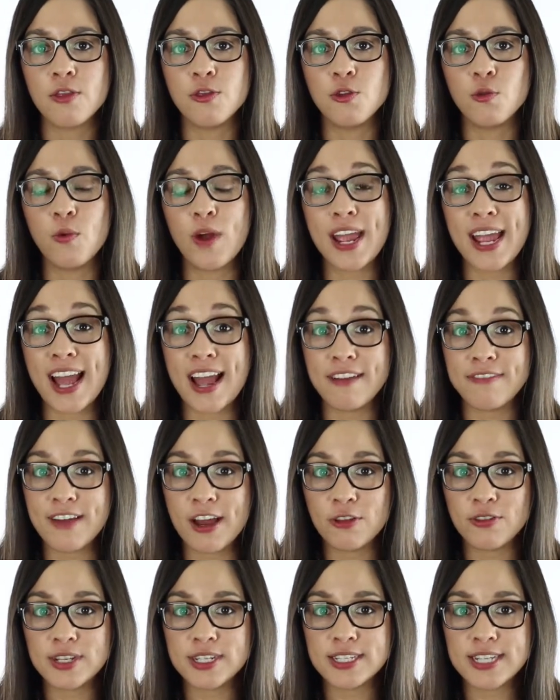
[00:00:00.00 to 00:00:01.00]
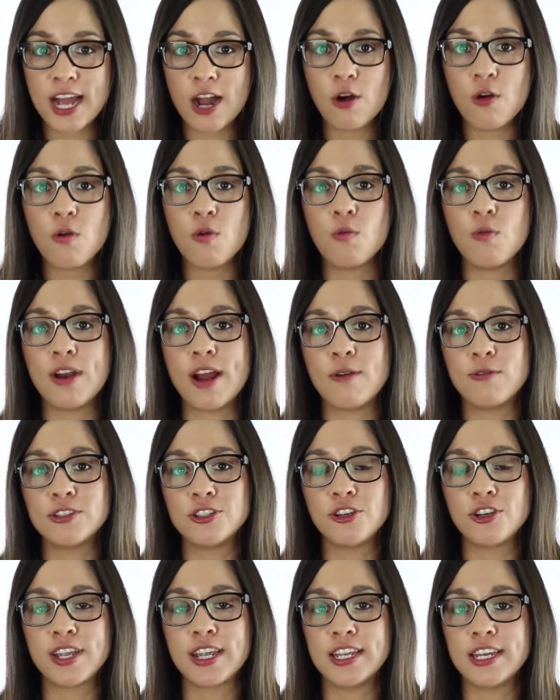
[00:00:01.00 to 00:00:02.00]
The way I found this out when I
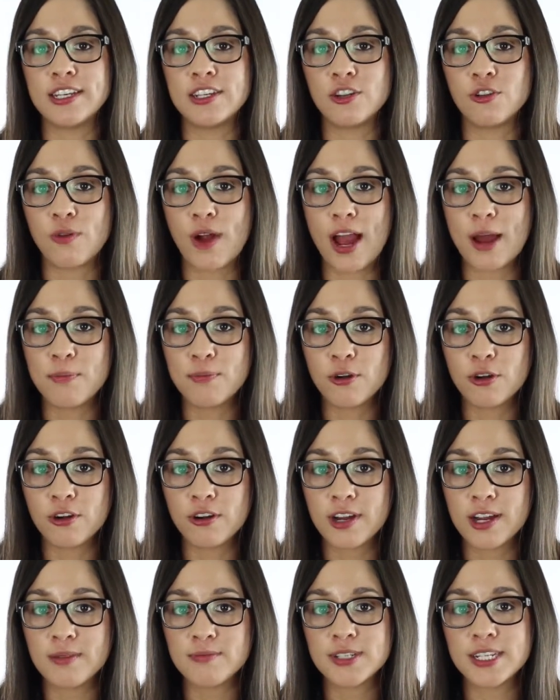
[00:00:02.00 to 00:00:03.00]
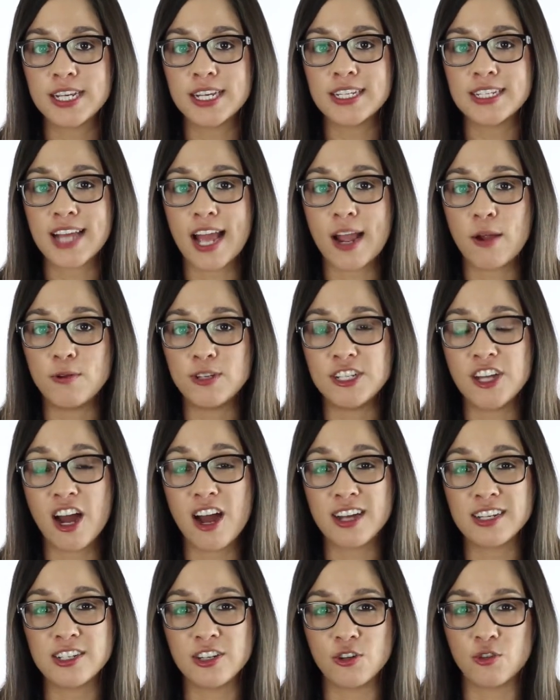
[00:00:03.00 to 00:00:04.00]
was looking into grad programs is I would
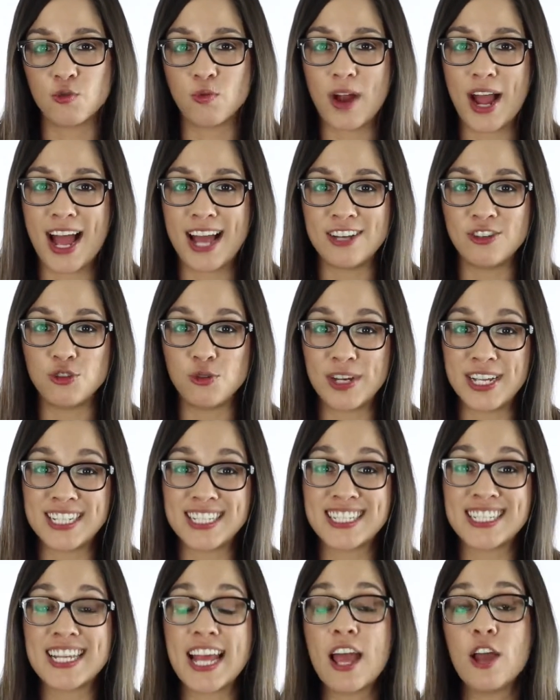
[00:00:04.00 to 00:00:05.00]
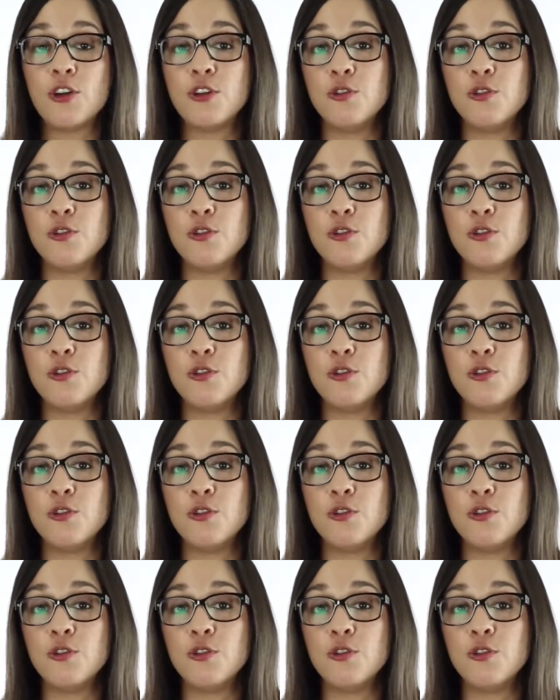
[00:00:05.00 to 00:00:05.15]
talk to graduates